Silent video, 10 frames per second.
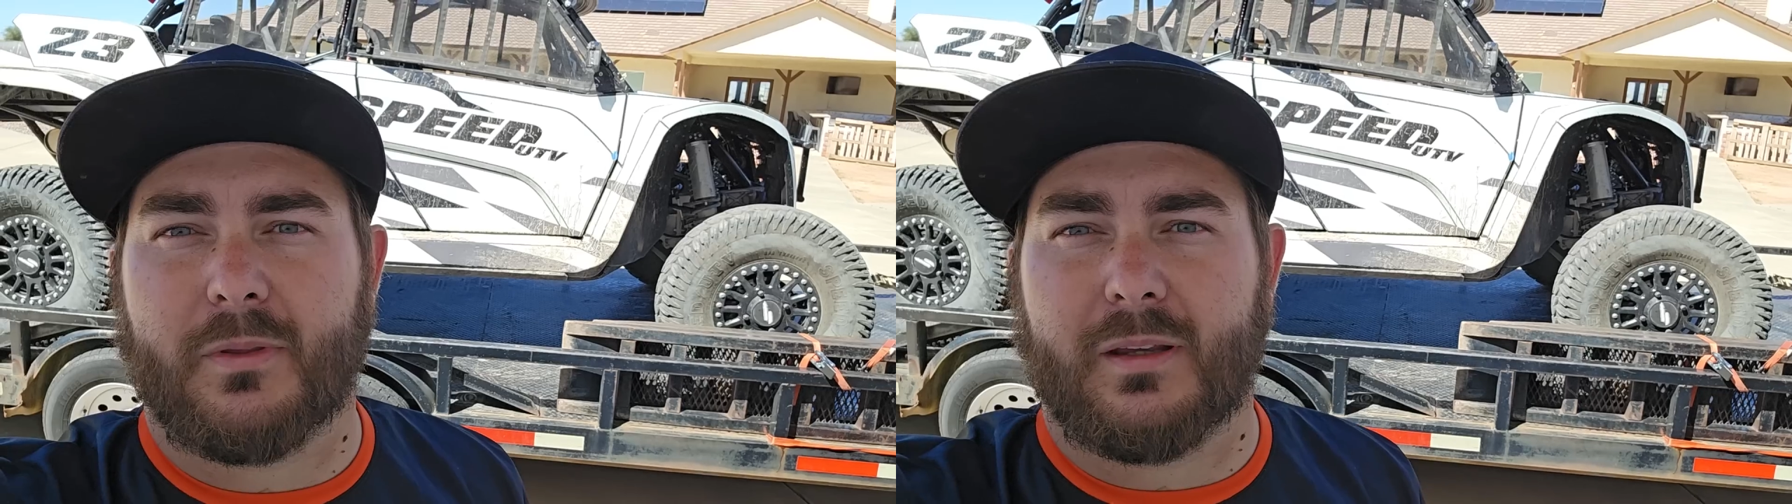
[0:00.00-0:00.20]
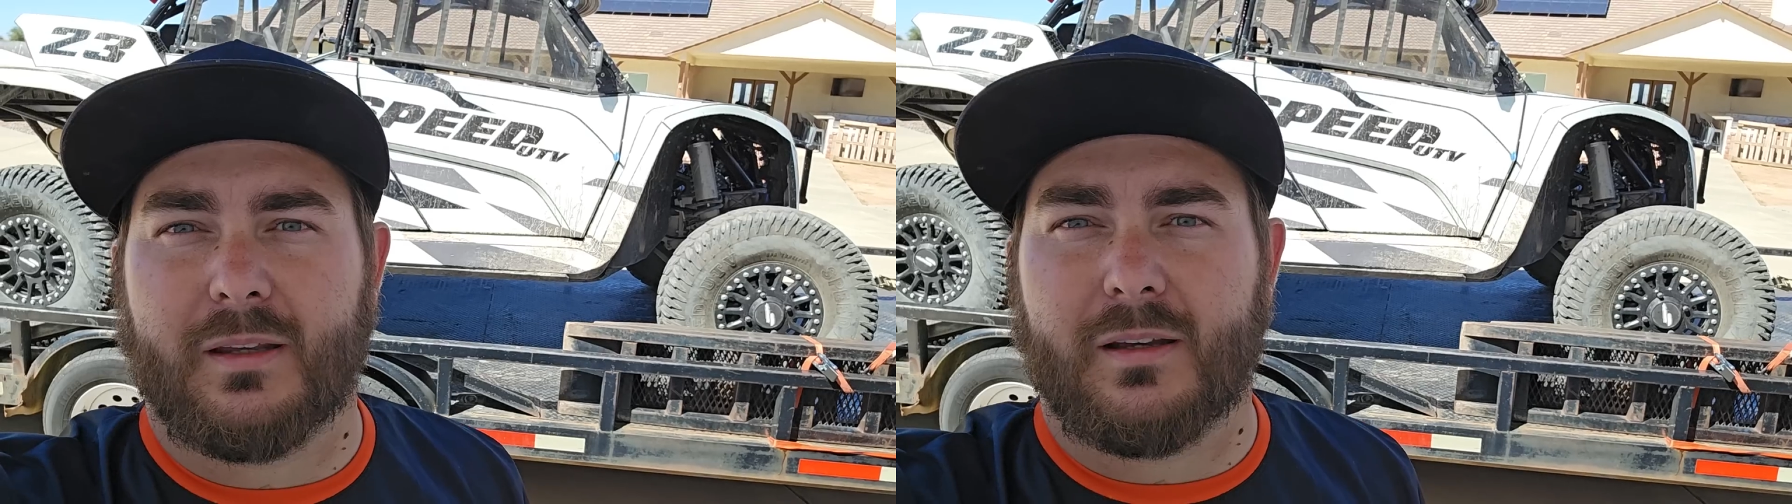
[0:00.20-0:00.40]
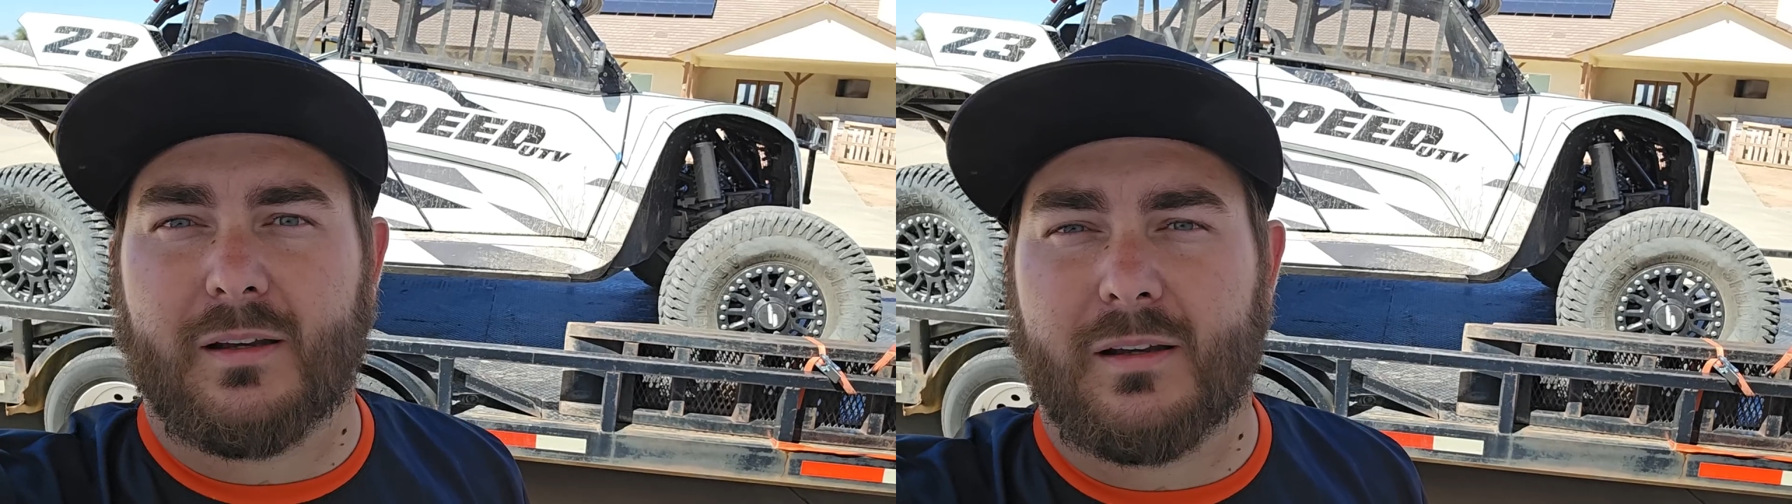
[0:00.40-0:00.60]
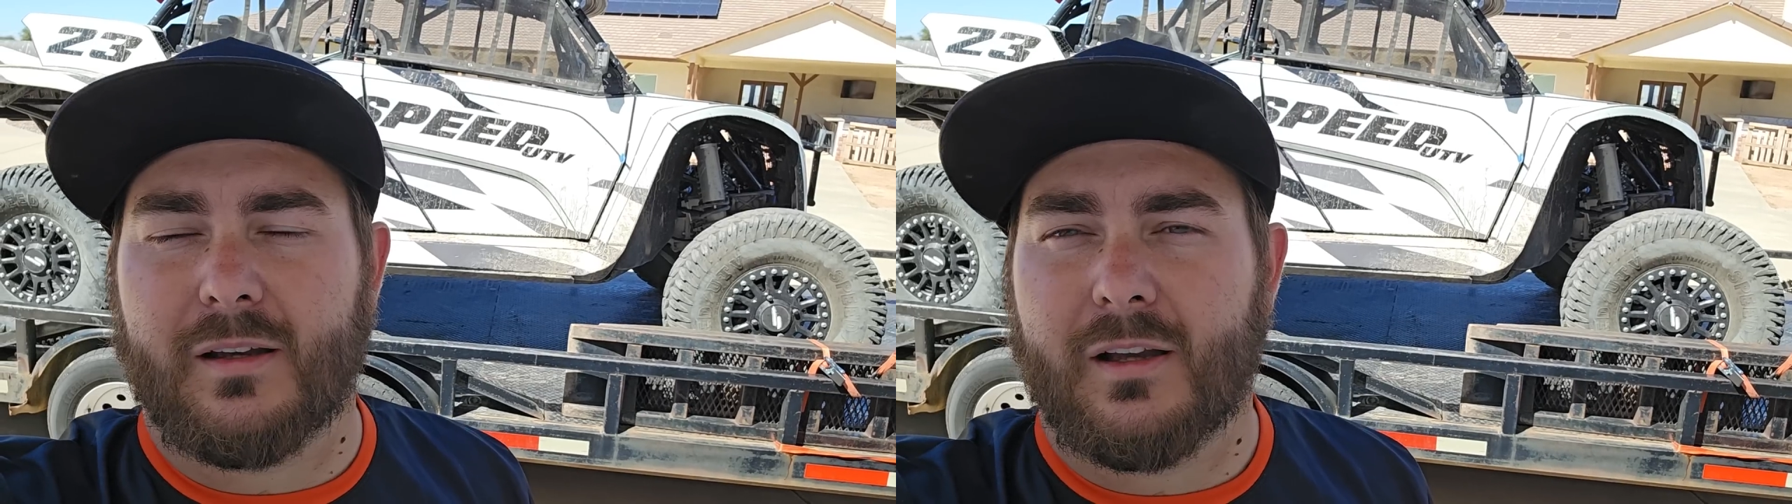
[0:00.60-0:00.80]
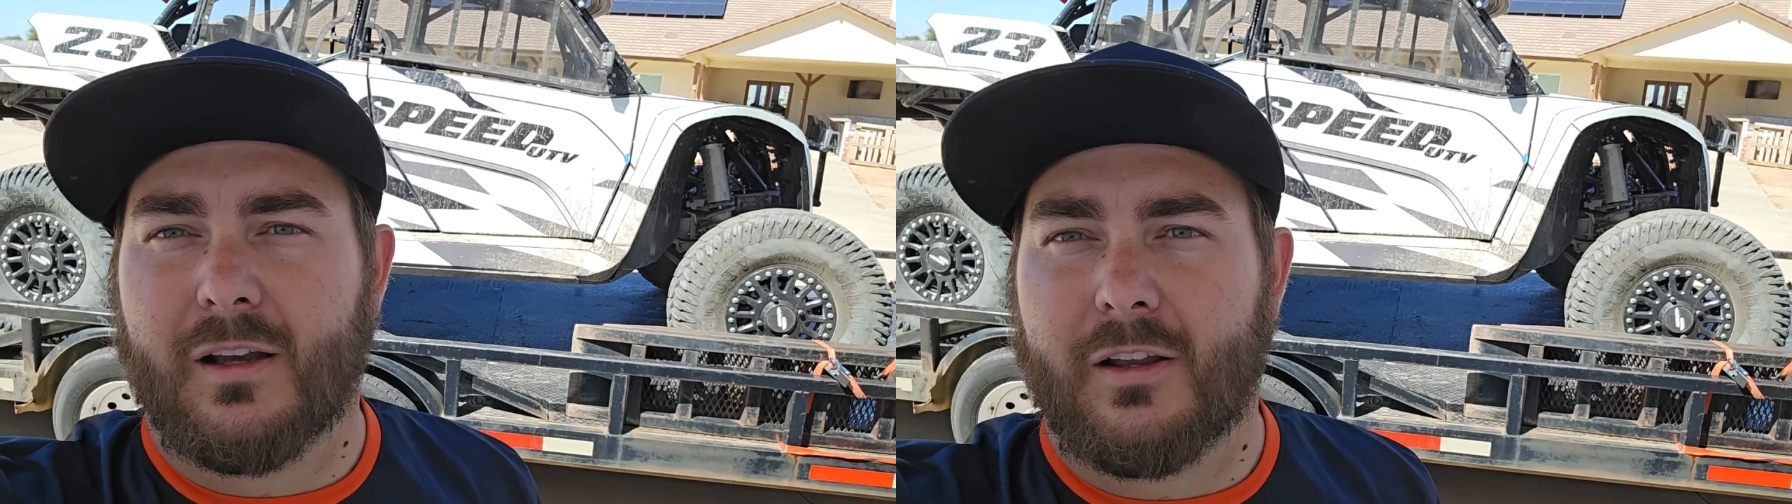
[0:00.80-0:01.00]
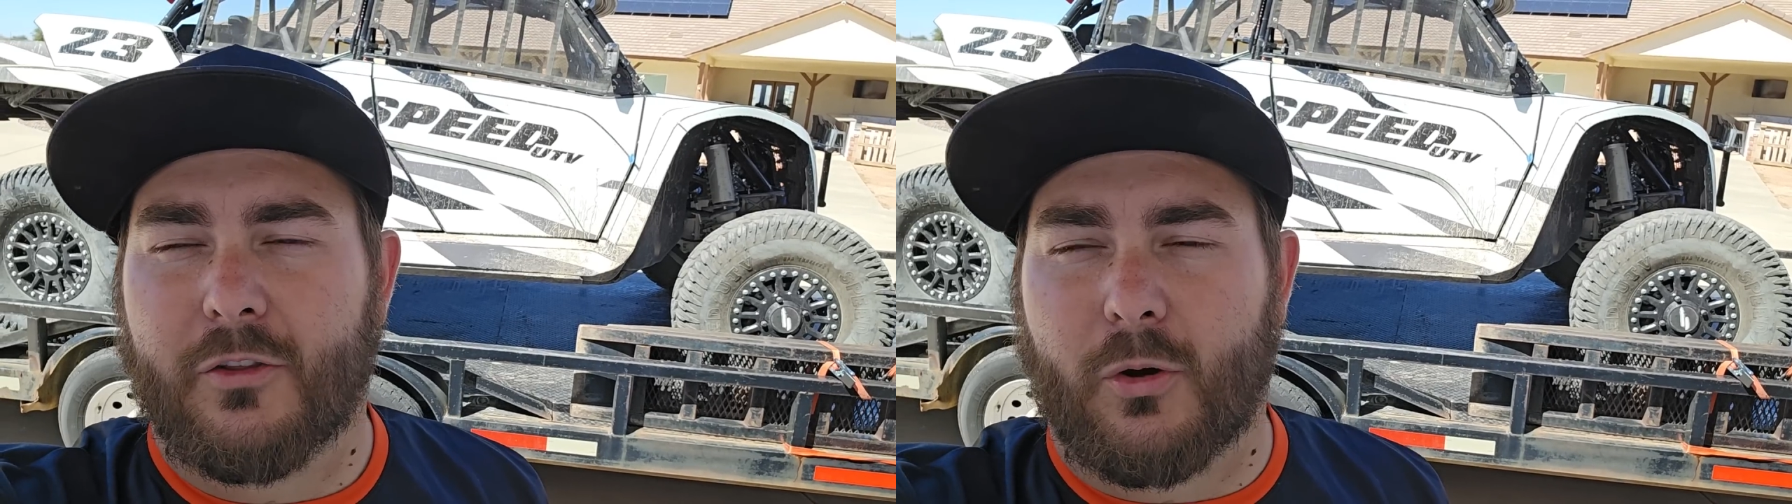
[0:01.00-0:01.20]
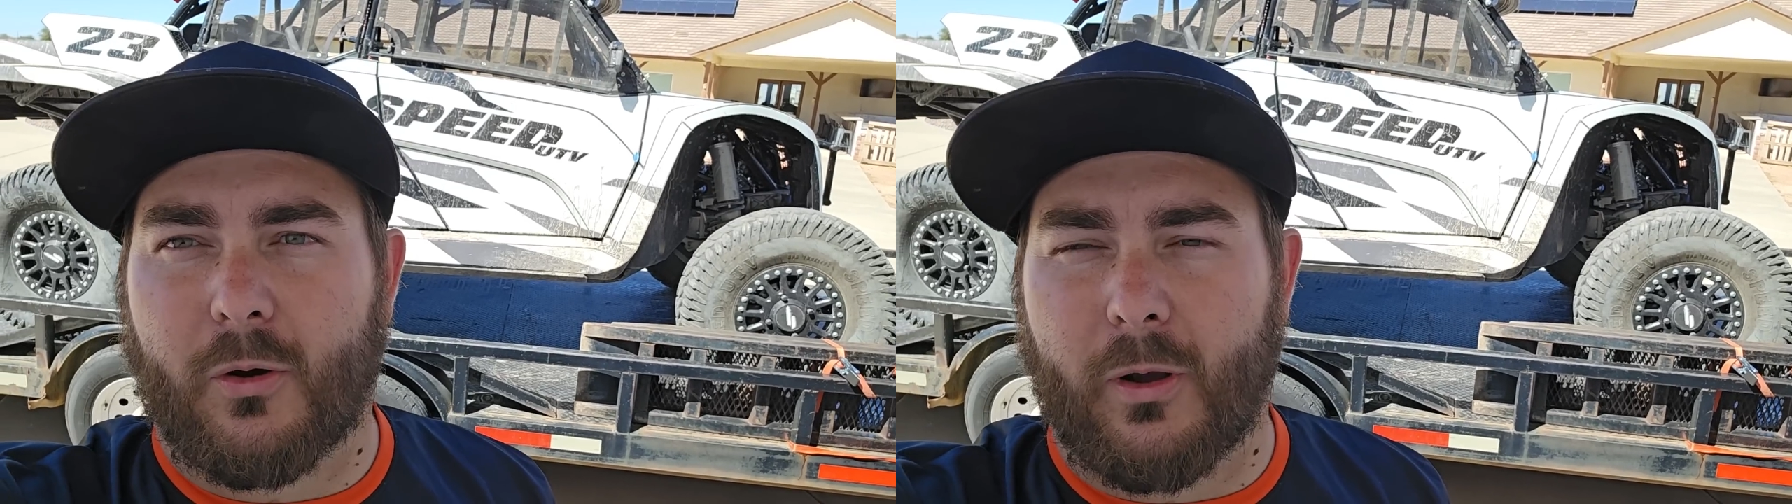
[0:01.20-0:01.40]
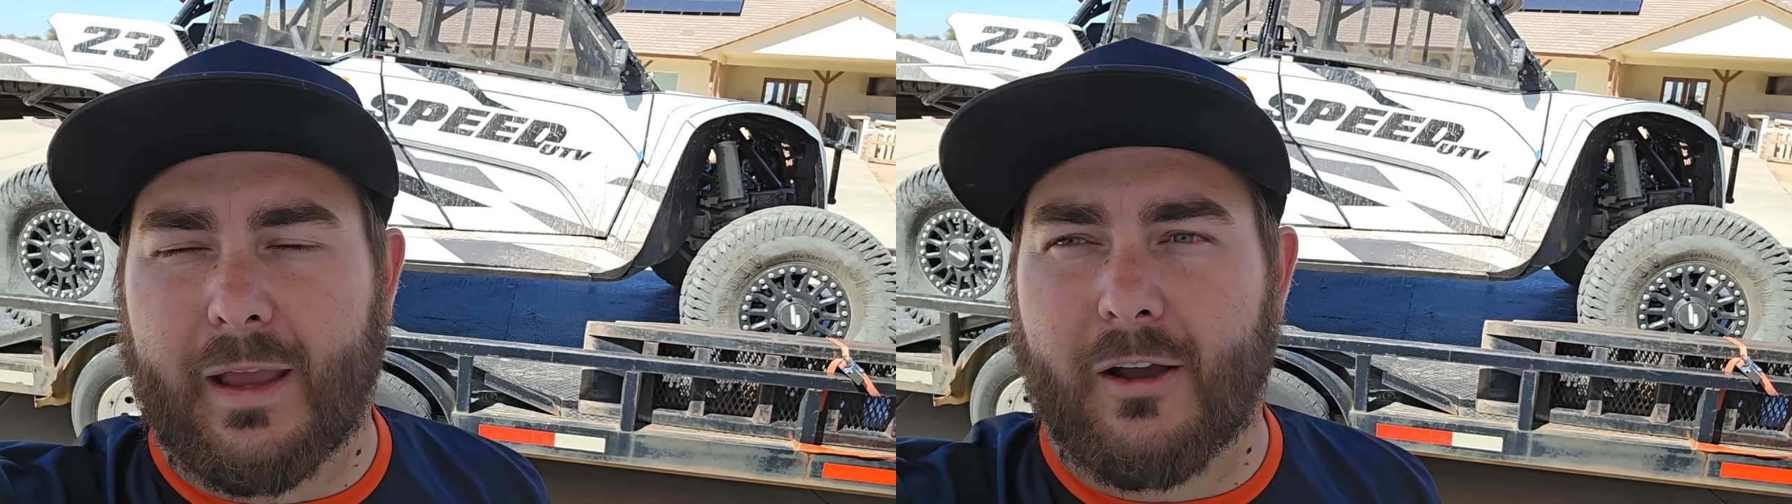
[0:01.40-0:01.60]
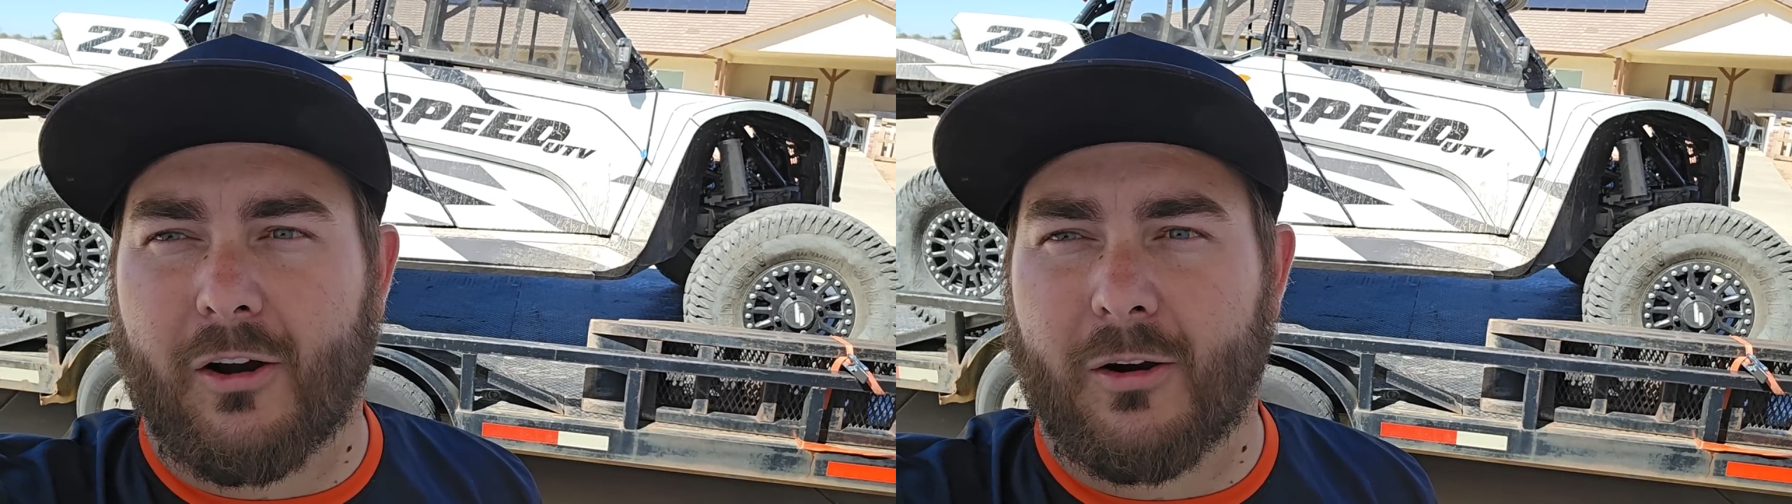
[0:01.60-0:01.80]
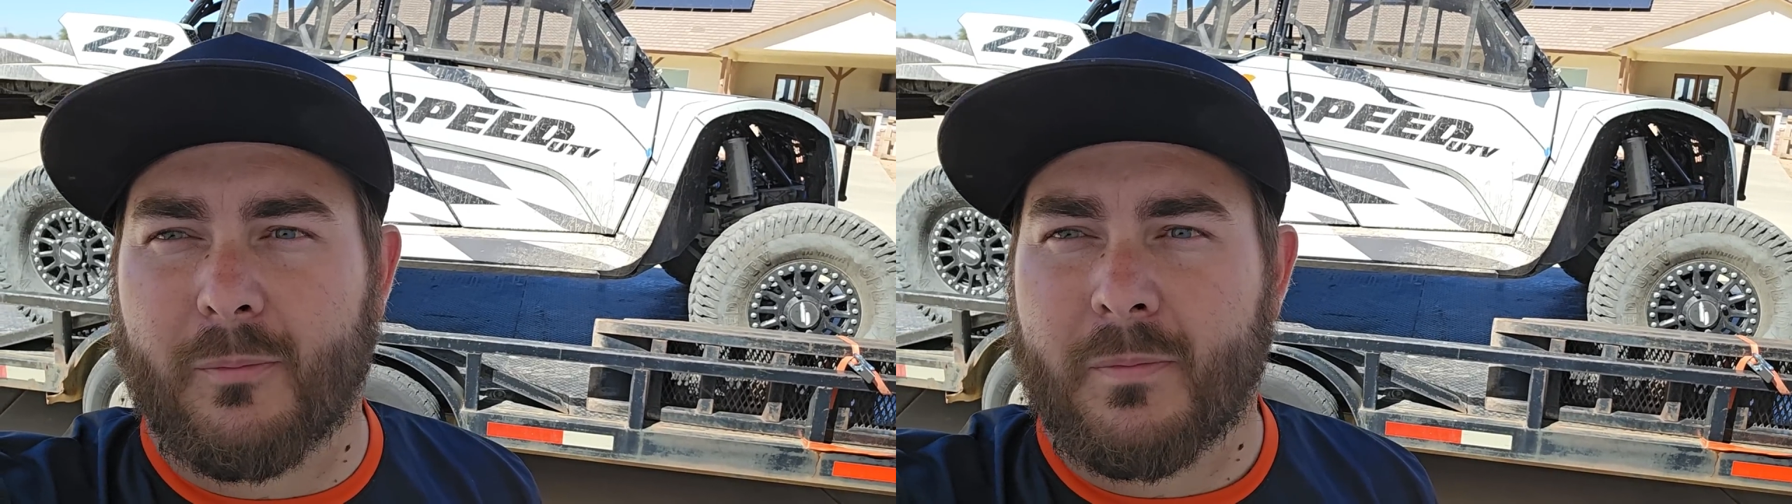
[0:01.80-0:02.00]
the whole
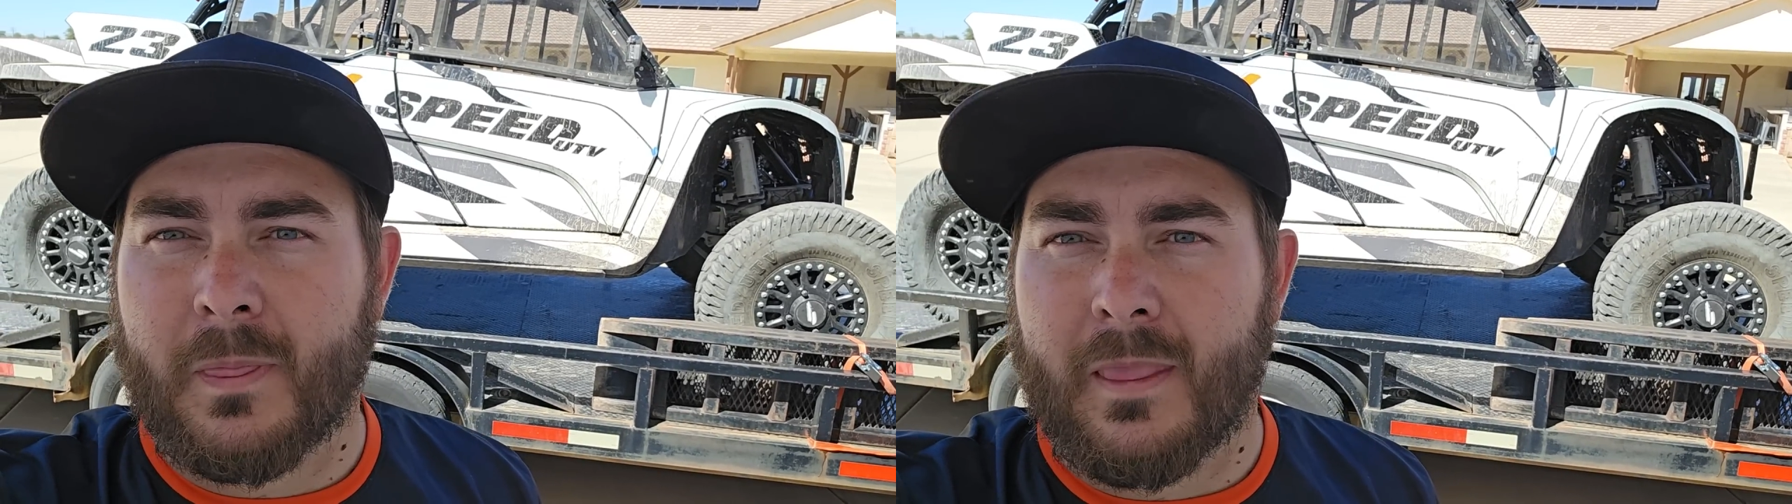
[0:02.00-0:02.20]
A-arm